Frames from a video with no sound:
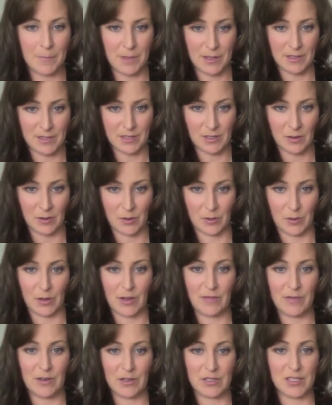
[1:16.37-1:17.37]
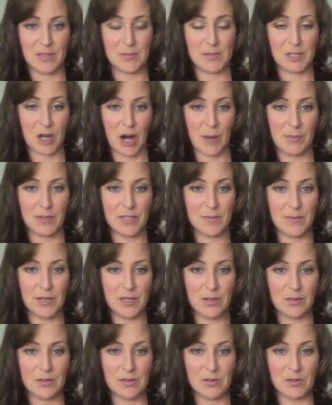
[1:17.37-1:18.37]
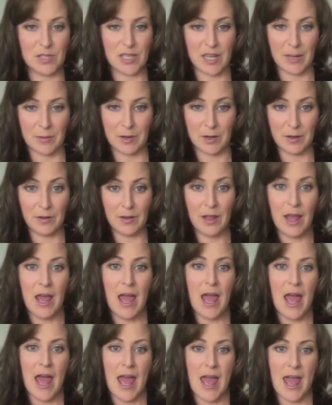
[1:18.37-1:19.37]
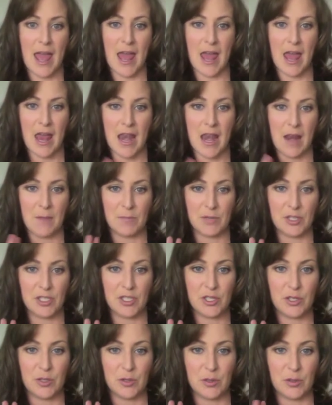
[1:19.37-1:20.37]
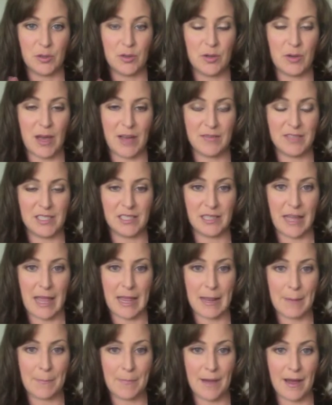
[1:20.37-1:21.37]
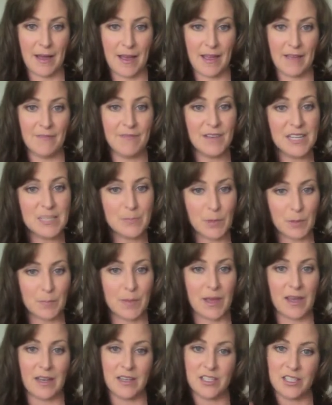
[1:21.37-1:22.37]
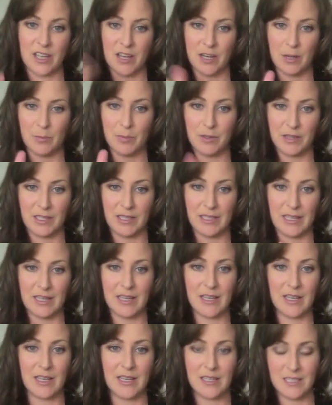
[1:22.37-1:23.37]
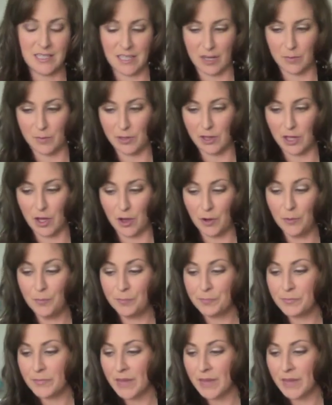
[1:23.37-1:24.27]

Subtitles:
So if you're a subscriber to my YouTube channel, and number two, you have to like my Facebook page, and I'll put the link down below.